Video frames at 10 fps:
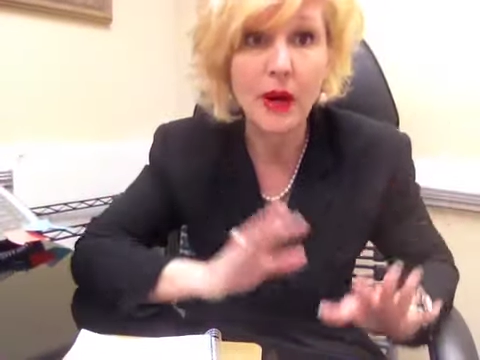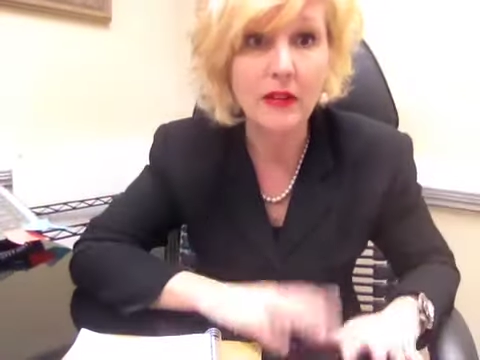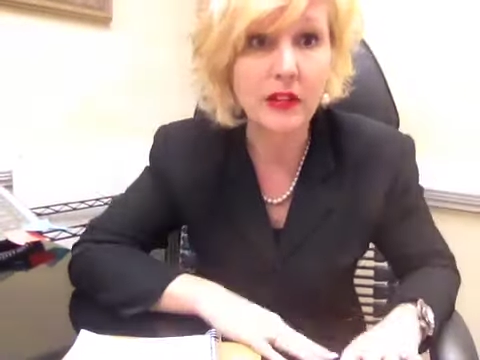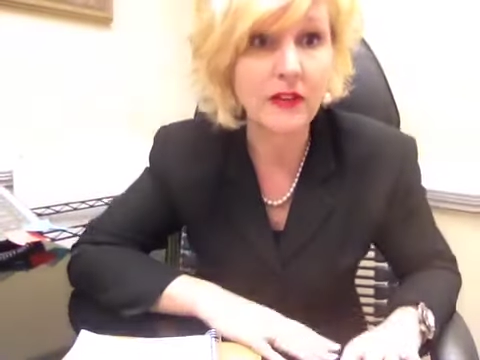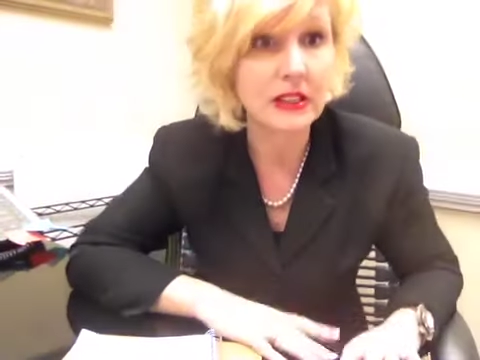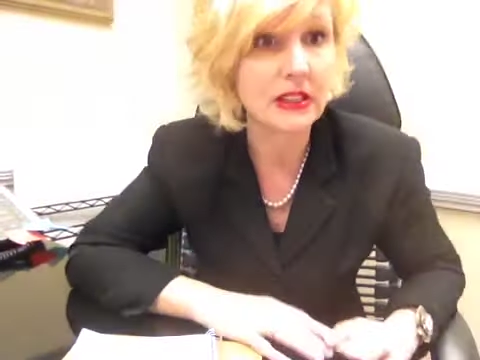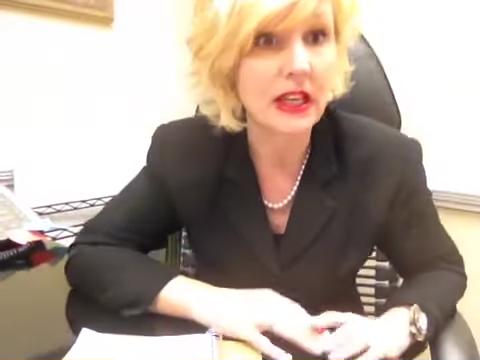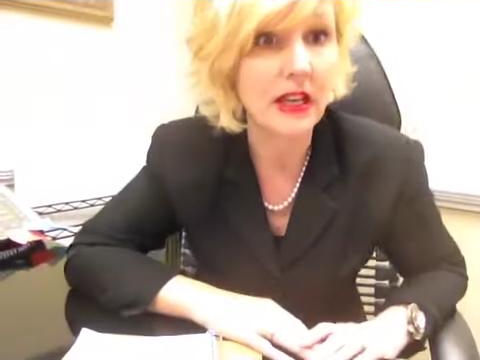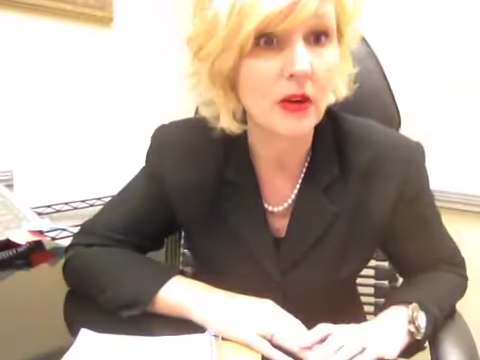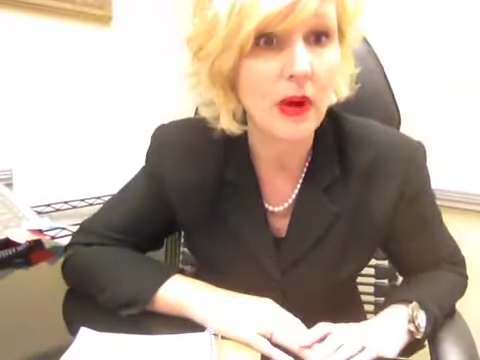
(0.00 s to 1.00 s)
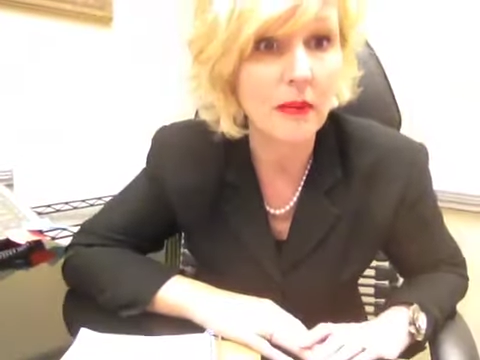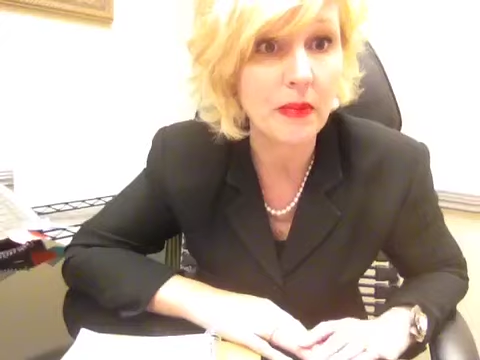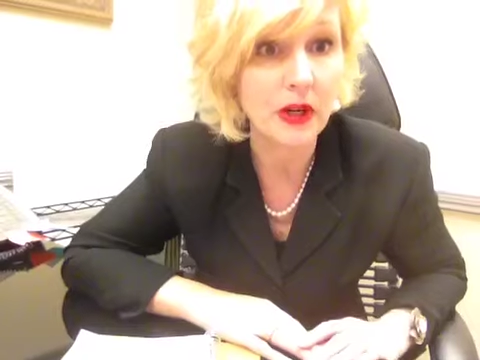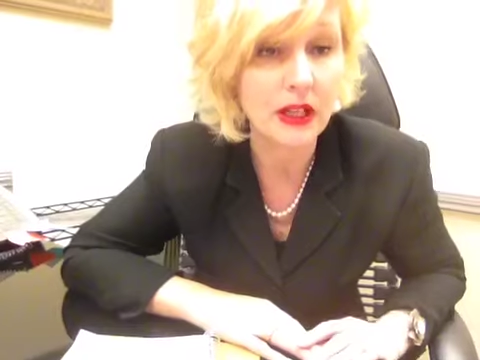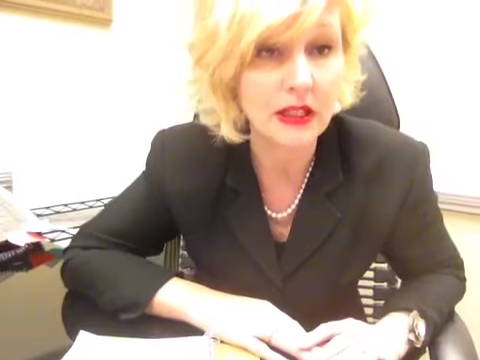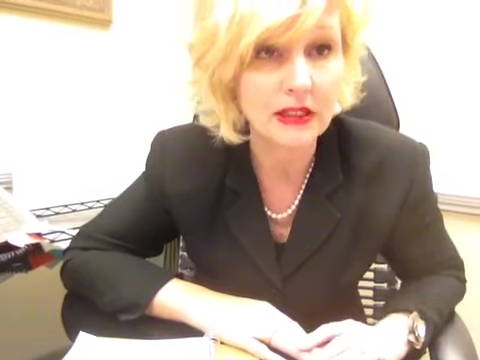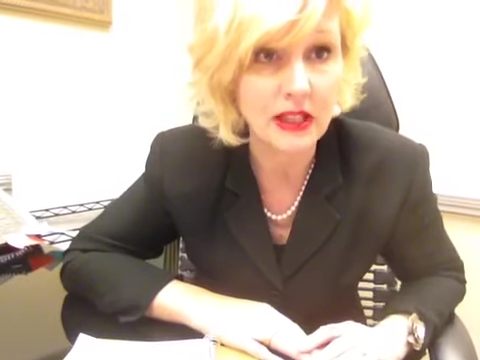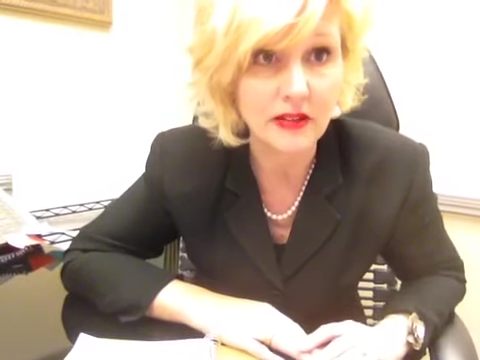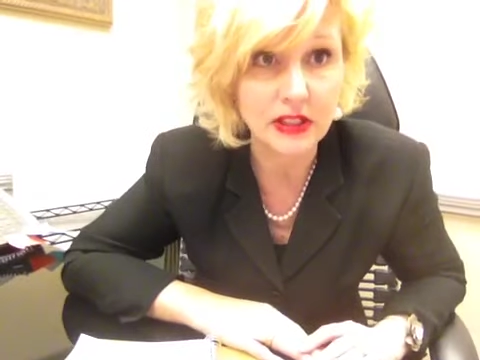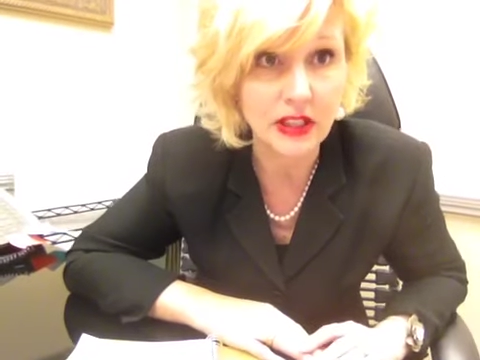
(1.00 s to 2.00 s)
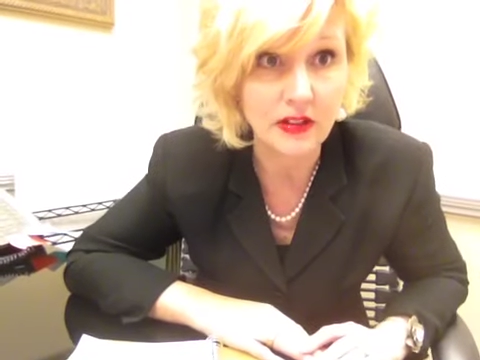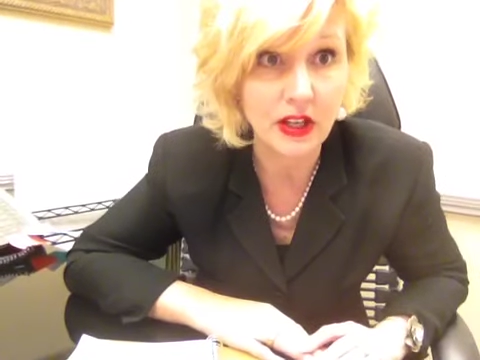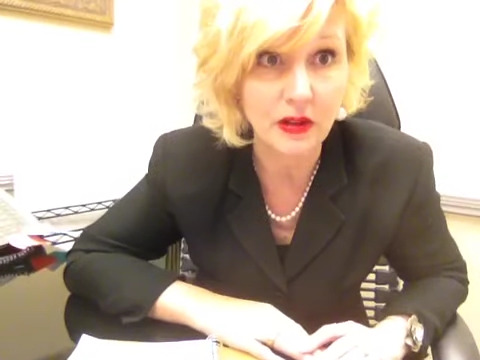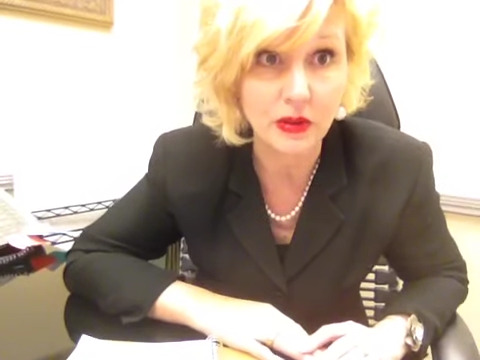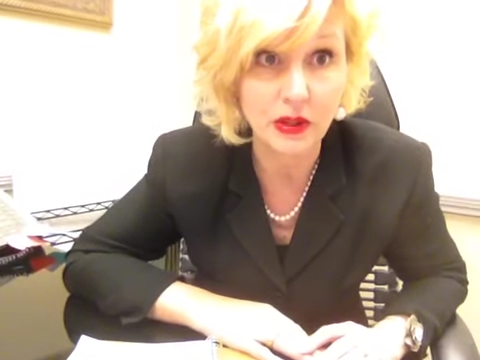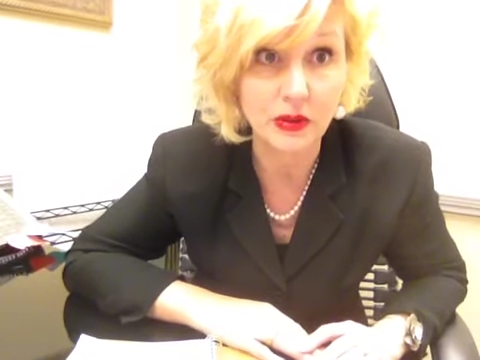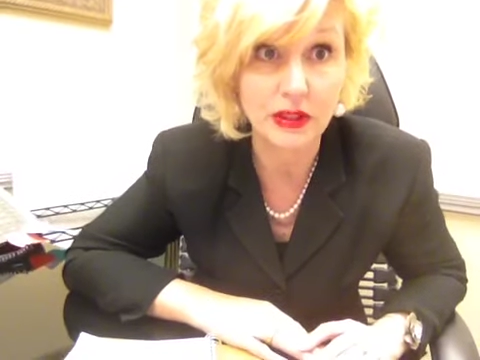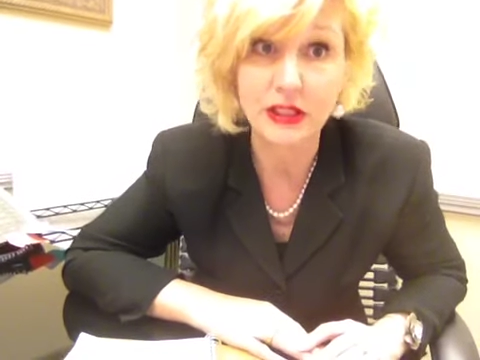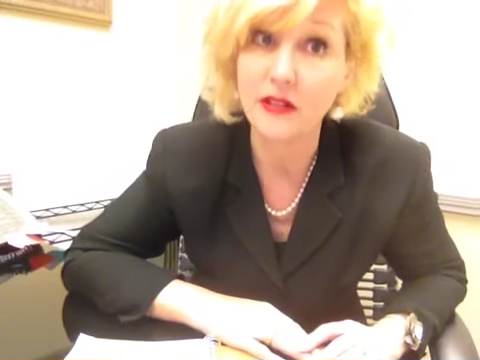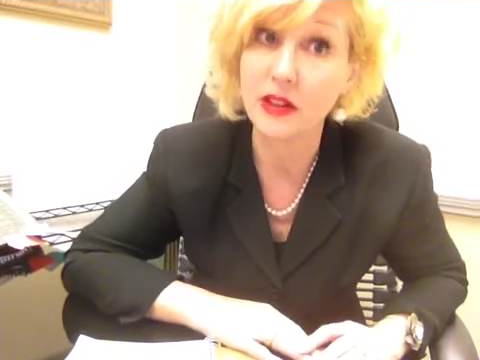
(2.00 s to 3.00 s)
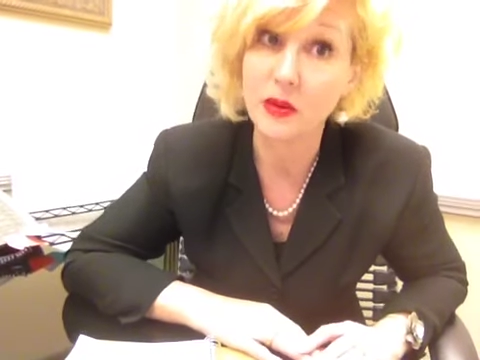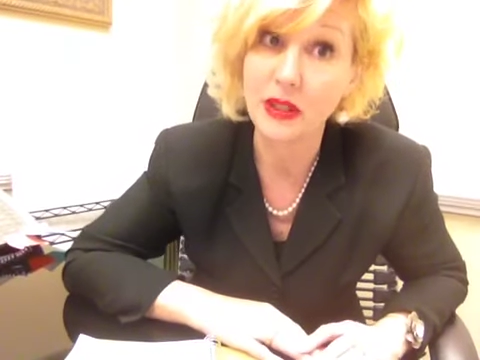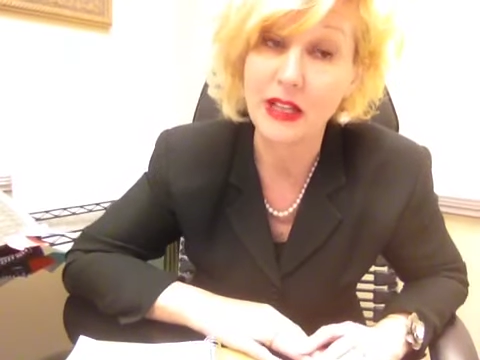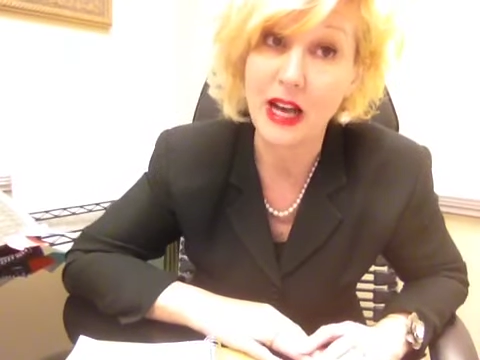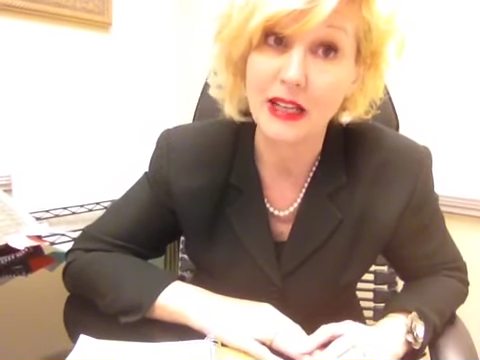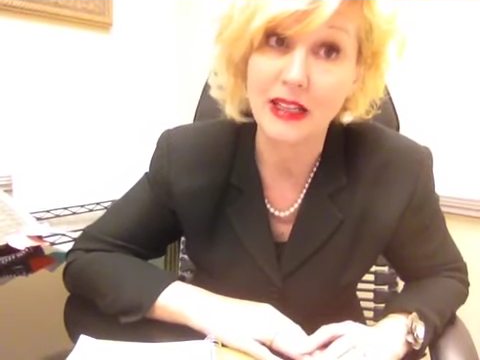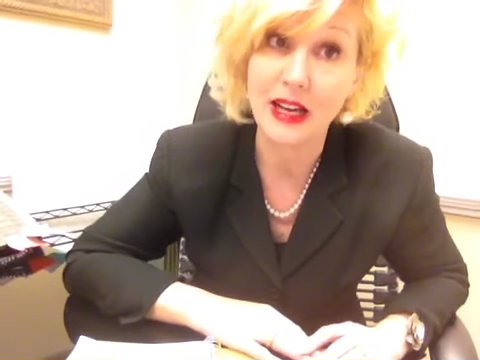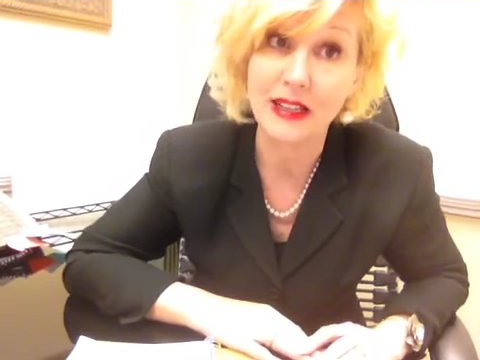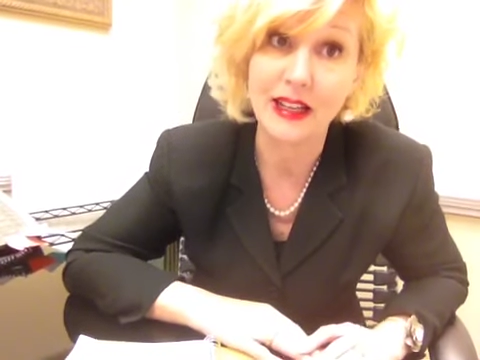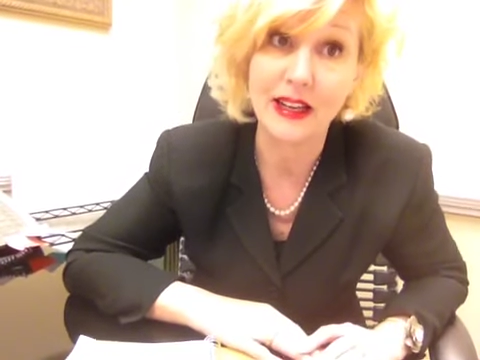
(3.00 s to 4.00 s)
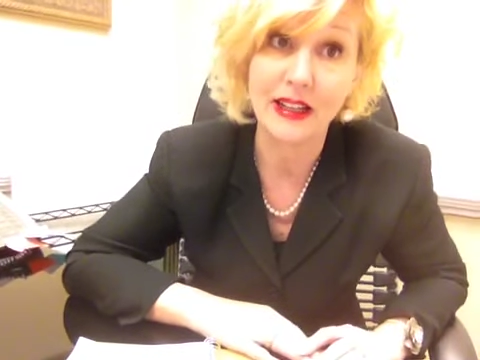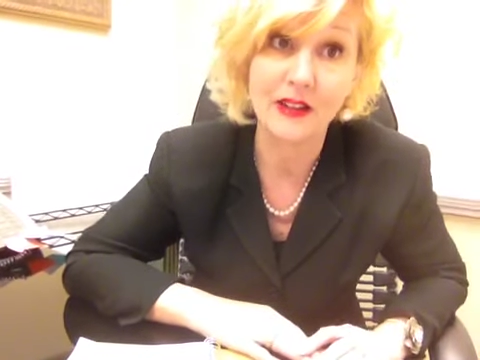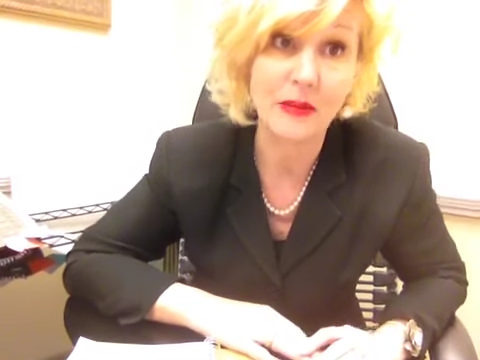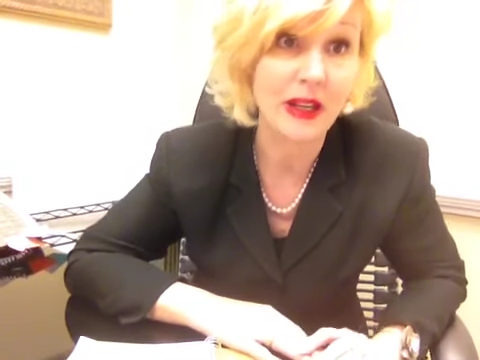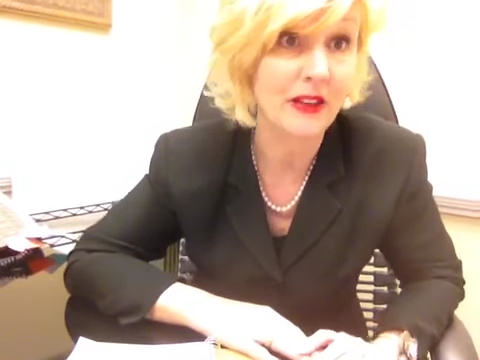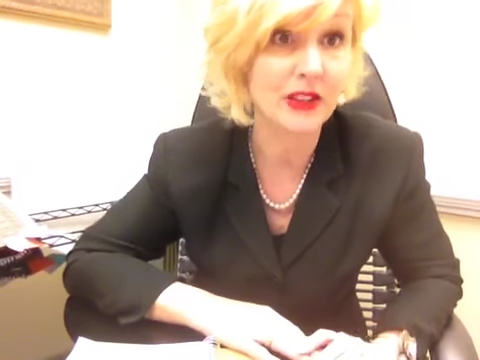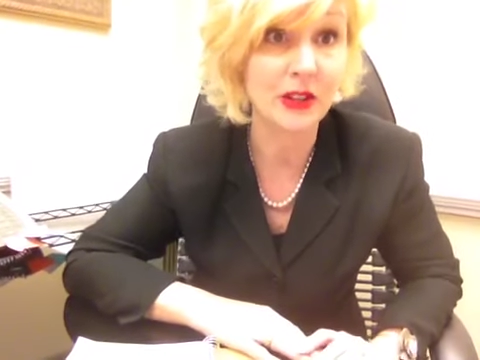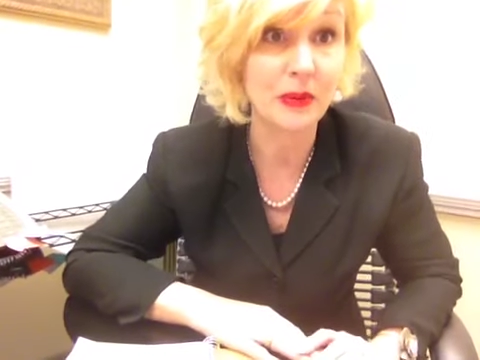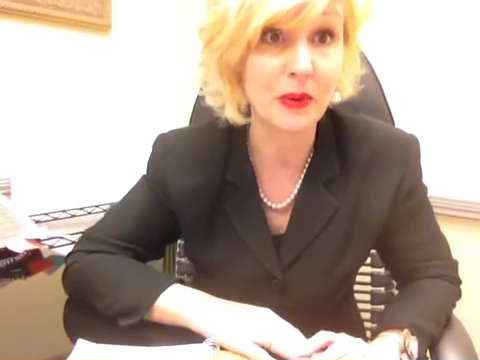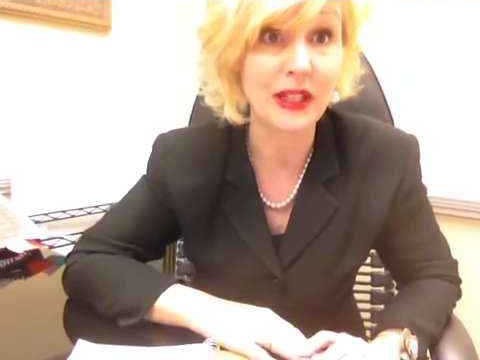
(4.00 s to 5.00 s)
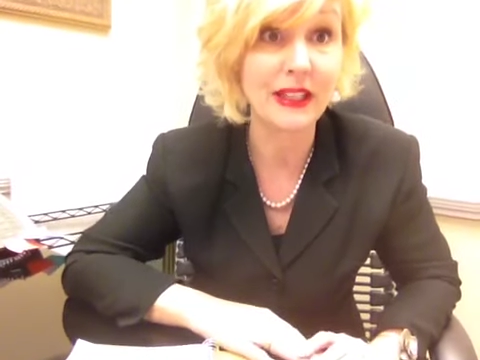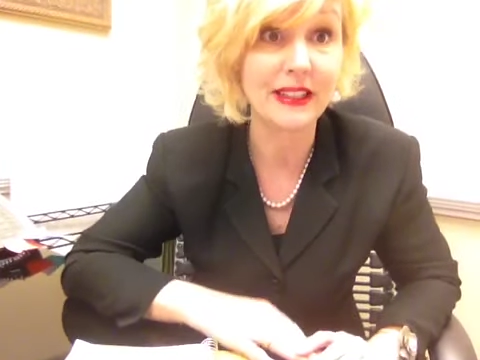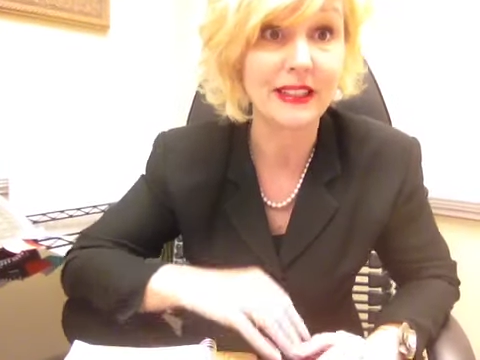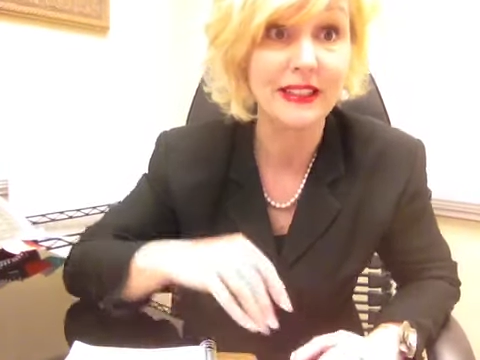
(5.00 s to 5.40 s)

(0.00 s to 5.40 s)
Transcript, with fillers: Private investigator Rob Martinelli, 770-337-3999. Everybody have a super week.